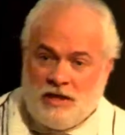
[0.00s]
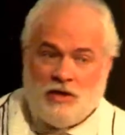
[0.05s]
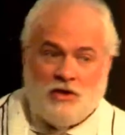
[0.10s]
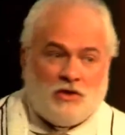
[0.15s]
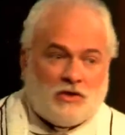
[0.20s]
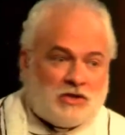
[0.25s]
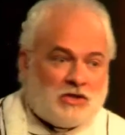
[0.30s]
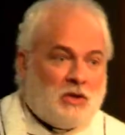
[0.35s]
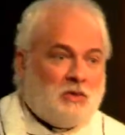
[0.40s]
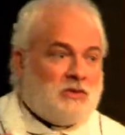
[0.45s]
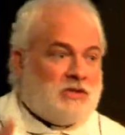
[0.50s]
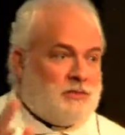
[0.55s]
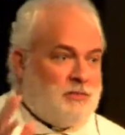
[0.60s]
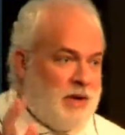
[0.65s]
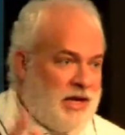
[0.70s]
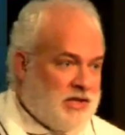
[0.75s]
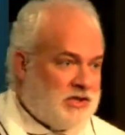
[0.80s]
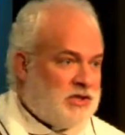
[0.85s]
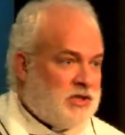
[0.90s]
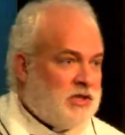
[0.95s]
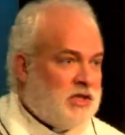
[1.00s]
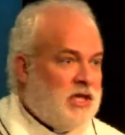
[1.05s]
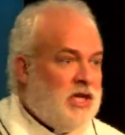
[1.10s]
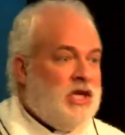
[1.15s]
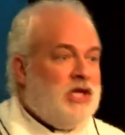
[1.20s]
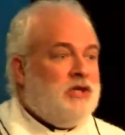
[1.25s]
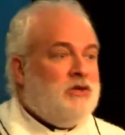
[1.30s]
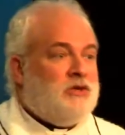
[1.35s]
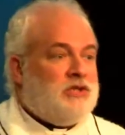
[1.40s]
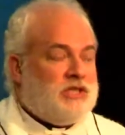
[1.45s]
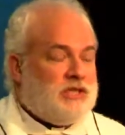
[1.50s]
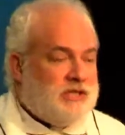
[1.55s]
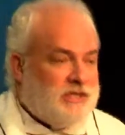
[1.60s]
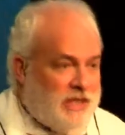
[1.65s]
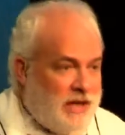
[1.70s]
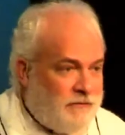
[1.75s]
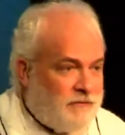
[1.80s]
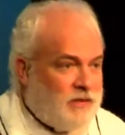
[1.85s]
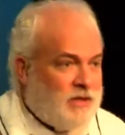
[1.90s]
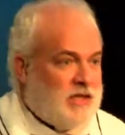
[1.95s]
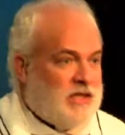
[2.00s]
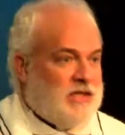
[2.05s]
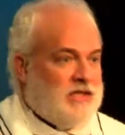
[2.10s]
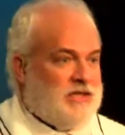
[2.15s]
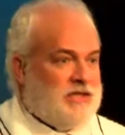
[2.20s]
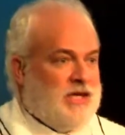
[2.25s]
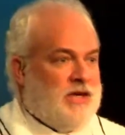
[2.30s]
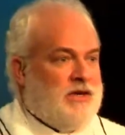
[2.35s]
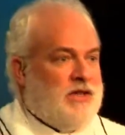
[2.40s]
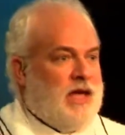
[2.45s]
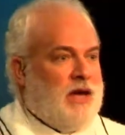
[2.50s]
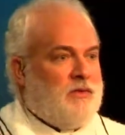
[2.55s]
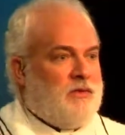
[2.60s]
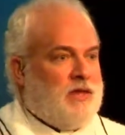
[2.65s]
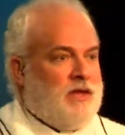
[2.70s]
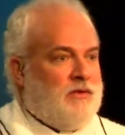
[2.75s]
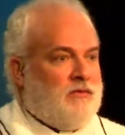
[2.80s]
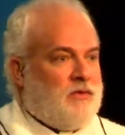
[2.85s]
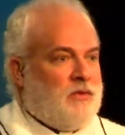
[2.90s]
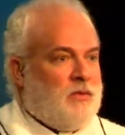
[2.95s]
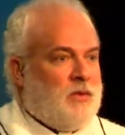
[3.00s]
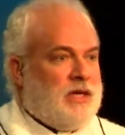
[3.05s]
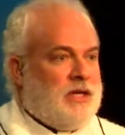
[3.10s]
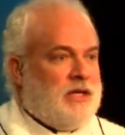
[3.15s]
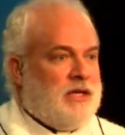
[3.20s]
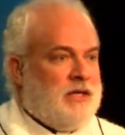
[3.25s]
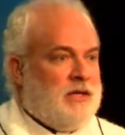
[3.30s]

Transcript: you're so special, you should definitely share that with everyone?